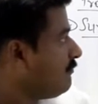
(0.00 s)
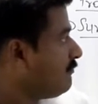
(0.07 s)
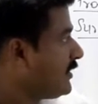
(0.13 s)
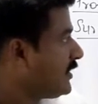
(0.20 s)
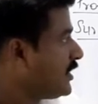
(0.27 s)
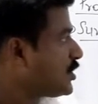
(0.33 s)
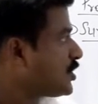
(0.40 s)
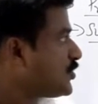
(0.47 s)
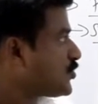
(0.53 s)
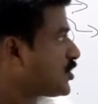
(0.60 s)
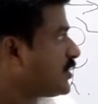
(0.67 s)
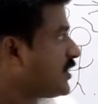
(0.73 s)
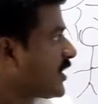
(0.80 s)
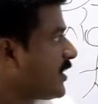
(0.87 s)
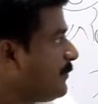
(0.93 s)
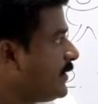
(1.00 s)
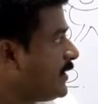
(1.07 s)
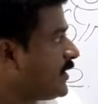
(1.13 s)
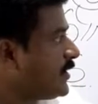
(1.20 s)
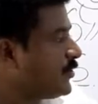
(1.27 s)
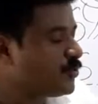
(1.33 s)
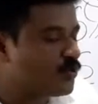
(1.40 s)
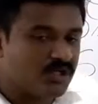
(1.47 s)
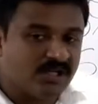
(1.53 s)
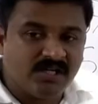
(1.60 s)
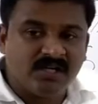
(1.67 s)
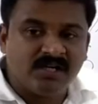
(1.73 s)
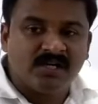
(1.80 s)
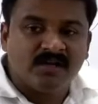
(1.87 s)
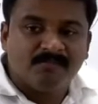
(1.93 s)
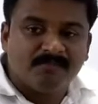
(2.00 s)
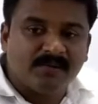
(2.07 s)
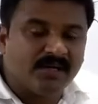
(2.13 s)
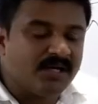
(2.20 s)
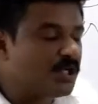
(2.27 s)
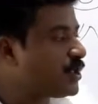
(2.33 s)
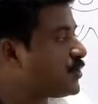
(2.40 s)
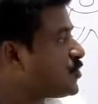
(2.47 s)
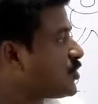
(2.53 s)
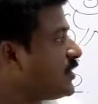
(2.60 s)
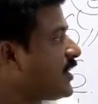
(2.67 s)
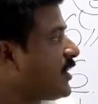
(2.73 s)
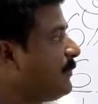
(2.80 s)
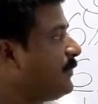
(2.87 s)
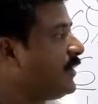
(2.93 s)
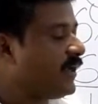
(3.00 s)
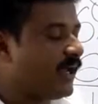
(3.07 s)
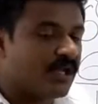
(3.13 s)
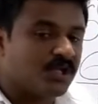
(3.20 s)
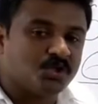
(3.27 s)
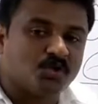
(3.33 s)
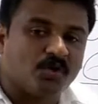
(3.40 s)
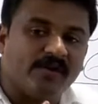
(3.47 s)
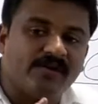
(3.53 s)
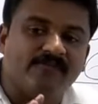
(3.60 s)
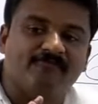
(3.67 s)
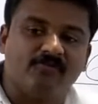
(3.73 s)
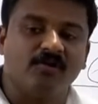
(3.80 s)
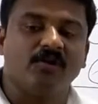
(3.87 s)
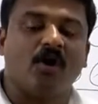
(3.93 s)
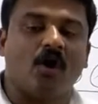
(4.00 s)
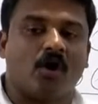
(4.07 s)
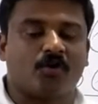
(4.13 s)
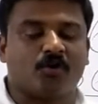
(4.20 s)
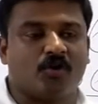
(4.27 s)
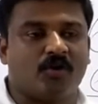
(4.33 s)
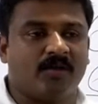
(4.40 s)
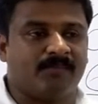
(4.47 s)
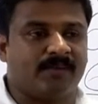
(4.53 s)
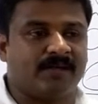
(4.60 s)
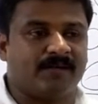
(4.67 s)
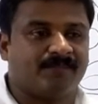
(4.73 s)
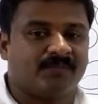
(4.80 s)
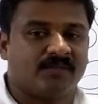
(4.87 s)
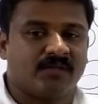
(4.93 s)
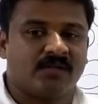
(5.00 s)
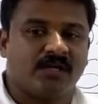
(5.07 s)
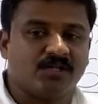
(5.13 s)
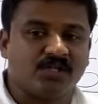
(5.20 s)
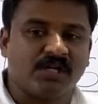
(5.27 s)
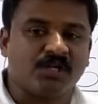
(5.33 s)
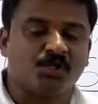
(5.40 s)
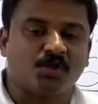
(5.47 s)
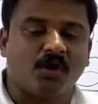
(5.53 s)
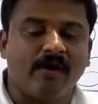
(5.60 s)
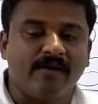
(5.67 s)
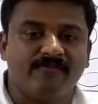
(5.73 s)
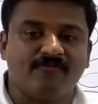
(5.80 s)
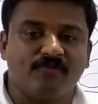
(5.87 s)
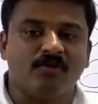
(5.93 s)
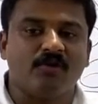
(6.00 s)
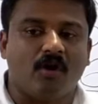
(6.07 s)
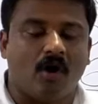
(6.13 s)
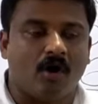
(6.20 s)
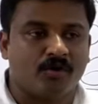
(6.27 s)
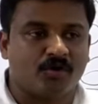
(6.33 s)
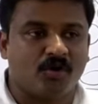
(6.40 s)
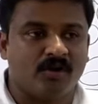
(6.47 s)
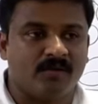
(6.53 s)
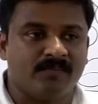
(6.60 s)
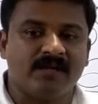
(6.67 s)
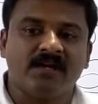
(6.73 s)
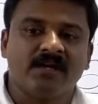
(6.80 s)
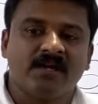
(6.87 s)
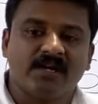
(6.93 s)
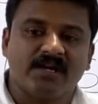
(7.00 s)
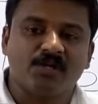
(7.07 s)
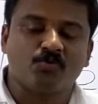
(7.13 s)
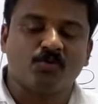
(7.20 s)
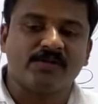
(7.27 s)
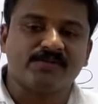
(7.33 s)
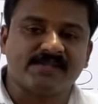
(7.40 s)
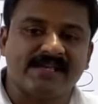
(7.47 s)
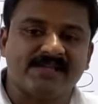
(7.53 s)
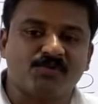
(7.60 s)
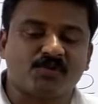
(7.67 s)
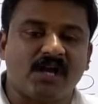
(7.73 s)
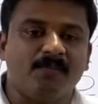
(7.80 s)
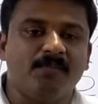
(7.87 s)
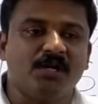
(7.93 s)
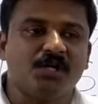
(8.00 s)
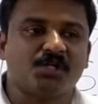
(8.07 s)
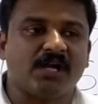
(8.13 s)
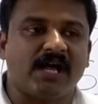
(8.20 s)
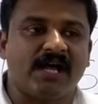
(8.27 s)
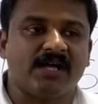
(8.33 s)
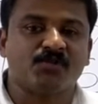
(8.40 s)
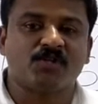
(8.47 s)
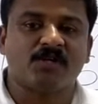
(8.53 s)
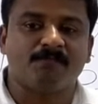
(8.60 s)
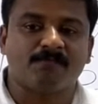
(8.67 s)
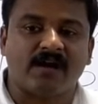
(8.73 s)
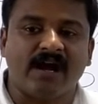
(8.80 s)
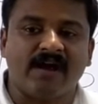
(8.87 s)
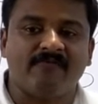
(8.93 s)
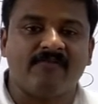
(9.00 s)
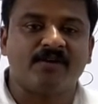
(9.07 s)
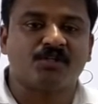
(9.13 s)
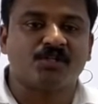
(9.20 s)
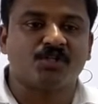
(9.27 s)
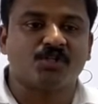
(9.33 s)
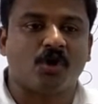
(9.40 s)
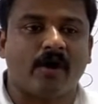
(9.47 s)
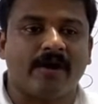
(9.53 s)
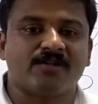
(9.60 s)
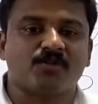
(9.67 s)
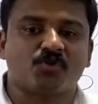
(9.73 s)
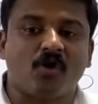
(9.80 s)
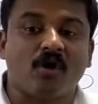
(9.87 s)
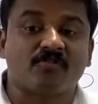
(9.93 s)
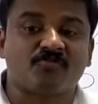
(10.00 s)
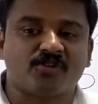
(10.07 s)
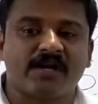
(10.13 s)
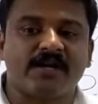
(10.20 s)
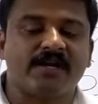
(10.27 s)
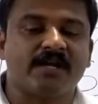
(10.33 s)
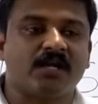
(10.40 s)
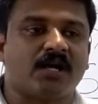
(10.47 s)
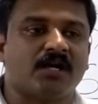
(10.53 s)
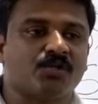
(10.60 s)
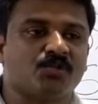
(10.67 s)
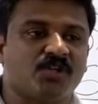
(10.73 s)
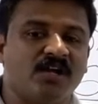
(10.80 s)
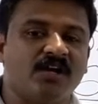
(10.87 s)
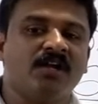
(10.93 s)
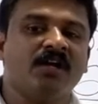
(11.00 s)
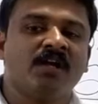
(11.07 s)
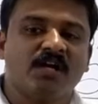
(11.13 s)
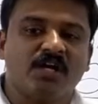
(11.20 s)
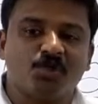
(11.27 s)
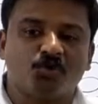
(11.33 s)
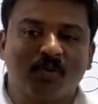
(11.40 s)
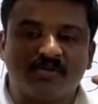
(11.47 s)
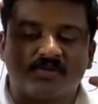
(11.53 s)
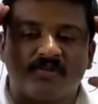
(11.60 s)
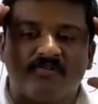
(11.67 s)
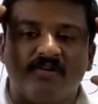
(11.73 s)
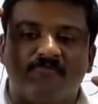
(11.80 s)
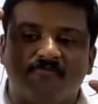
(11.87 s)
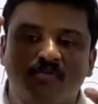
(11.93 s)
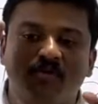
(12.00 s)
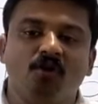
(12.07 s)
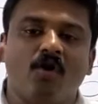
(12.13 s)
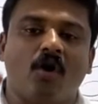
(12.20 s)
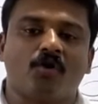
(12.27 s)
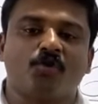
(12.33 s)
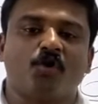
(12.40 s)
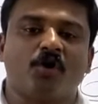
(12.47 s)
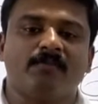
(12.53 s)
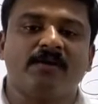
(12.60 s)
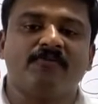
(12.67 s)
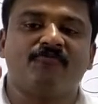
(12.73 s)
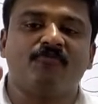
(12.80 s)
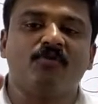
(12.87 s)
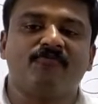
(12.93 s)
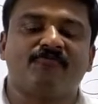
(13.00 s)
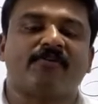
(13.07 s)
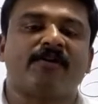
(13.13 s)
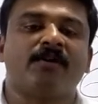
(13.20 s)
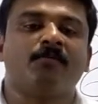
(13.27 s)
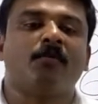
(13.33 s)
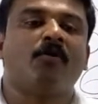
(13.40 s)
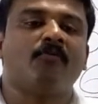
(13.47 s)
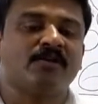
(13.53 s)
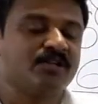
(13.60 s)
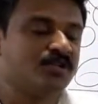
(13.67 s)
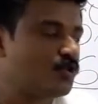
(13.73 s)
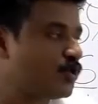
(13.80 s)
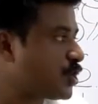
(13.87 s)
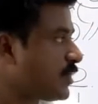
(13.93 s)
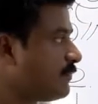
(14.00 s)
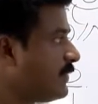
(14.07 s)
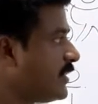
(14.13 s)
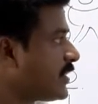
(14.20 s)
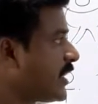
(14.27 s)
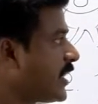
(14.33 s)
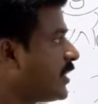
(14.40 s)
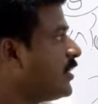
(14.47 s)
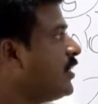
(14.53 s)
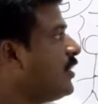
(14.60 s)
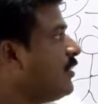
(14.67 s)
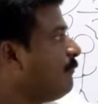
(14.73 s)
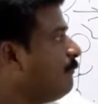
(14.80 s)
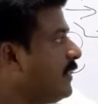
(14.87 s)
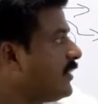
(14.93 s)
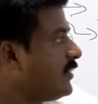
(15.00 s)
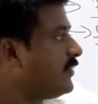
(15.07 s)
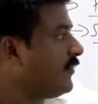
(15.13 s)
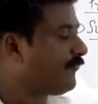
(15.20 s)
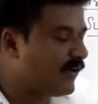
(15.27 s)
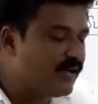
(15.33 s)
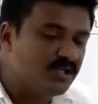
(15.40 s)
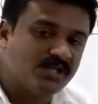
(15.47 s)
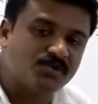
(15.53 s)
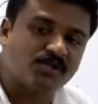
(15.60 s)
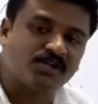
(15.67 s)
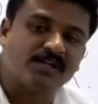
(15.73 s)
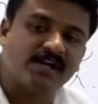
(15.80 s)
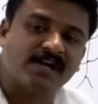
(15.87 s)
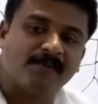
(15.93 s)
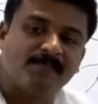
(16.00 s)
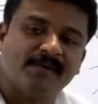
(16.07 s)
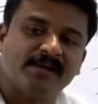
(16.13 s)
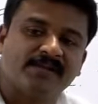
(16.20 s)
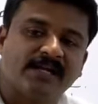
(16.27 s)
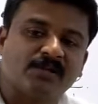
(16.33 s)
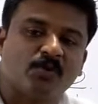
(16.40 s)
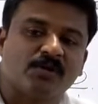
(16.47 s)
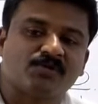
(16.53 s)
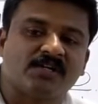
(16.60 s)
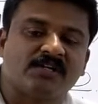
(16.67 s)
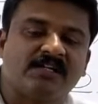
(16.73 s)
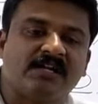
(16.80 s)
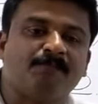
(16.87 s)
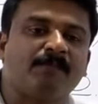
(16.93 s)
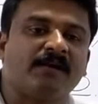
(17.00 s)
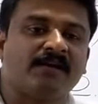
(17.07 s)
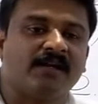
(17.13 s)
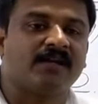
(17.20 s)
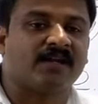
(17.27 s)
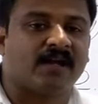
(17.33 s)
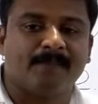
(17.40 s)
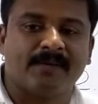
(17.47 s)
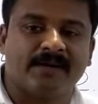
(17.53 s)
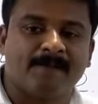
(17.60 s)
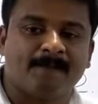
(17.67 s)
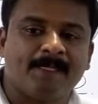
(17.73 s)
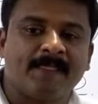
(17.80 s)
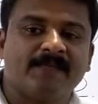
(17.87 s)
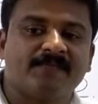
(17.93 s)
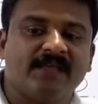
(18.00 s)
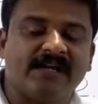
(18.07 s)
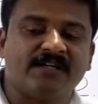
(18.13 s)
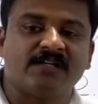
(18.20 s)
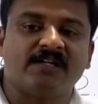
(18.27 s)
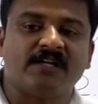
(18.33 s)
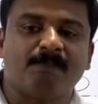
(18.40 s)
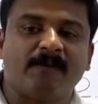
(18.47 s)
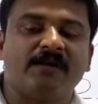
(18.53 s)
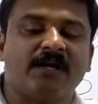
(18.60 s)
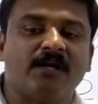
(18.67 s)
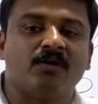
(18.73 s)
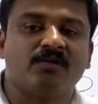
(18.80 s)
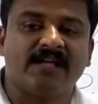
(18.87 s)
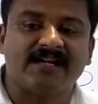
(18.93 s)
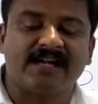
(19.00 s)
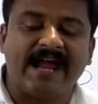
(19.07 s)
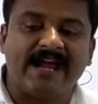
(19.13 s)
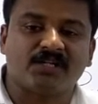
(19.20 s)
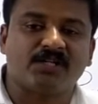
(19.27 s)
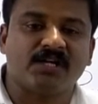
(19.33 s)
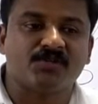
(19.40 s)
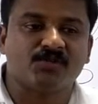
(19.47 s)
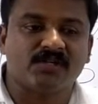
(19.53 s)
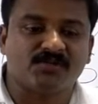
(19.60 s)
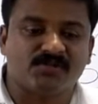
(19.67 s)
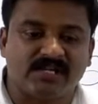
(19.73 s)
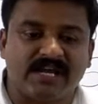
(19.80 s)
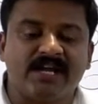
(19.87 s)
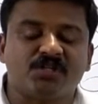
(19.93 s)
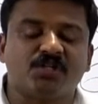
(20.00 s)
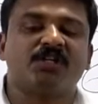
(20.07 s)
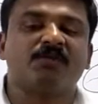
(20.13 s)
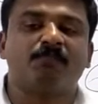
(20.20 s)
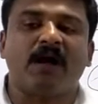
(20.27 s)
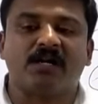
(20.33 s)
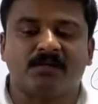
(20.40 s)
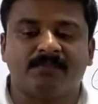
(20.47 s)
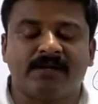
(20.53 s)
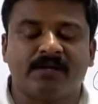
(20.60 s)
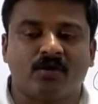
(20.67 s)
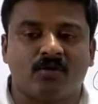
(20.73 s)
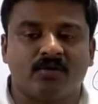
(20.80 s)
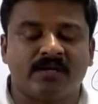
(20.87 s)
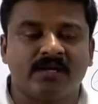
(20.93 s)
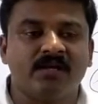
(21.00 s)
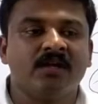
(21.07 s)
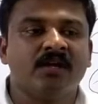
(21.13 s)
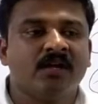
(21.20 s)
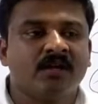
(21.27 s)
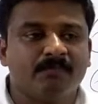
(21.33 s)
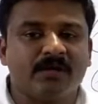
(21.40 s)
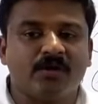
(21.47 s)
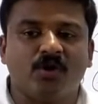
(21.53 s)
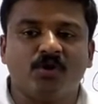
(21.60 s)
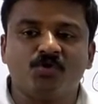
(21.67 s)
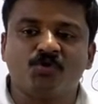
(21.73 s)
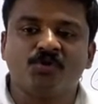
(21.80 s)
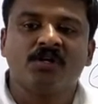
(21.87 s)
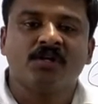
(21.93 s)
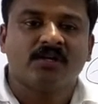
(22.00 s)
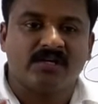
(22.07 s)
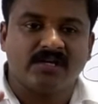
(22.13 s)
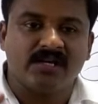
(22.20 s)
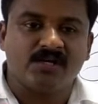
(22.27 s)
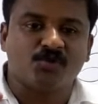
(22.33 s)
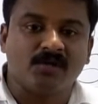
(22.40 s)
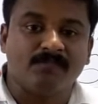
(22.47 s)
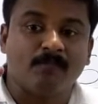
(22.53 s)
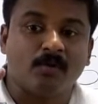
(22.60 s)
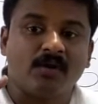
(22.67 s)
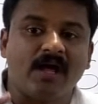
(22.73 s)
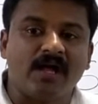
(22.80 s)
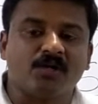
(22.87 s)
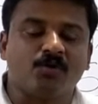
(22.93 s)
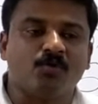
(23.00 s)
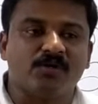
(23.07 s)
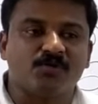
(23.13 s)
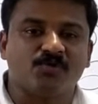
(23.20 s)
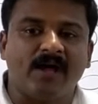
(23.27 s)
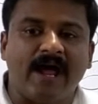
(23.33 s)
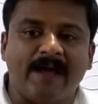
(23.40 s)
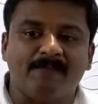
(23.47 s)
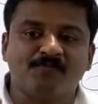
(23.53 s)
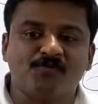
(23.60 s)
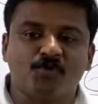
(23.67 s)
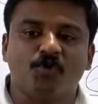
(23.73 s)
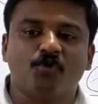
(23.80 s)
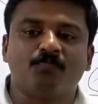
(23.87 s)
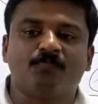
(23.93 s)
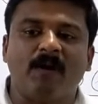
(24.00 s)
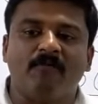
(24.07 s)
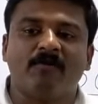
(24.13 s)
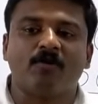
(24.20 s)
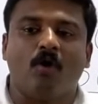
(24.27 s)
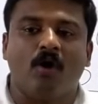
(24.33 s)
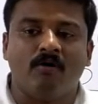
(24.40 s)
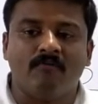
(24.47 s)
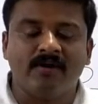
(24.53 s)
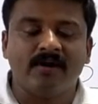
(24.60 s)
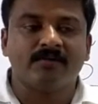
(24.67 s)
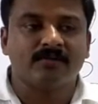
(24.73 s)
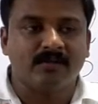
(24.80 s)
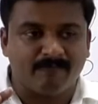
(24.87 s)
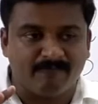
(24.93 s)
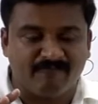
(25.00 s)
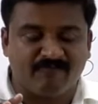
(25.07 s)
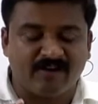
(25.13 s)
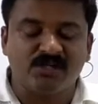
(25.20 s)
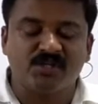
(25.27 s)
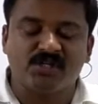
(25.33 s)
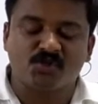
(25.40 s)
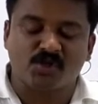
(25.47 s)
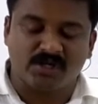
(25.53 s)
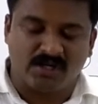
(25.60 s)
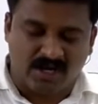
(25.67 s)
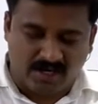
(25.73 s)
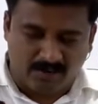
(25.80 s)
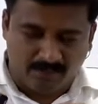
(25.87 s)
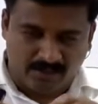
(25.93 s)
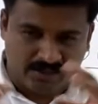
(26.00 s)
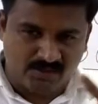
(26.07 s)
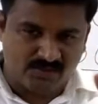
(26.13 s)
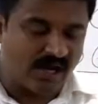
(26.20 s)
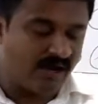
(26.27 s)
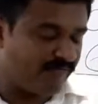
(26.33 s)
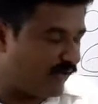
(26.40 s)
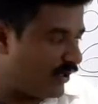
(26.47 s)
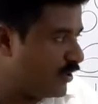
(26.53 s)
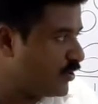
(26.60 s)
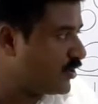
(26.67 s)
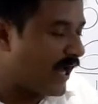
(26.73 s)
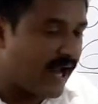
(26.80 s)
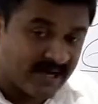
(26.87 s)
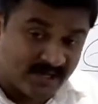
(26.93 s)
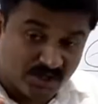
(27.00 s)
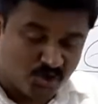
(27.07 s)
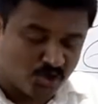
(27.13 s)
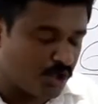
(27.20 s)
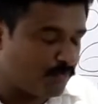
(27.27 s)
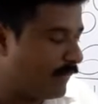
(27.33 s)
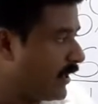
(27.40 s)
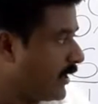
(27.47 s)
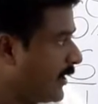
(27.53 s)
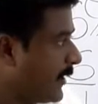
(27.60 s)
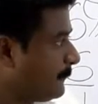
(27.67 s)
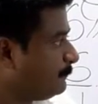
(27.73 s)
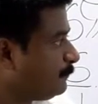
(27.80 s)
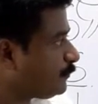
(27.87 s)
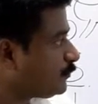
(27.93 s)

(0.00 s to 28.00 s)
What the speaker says: British East India Company, you see, British East India Company enjoyed full autonomy. It enjoyed full autonomy. It was established as a private joint stock trading concern. It was given full autonomy, full freedom over decision making. But the French East India Company, that was a dependent company, that depended, that acted as a state department only, because yes, the monarch was the absolute power over the French East India Company's affairs and decision making.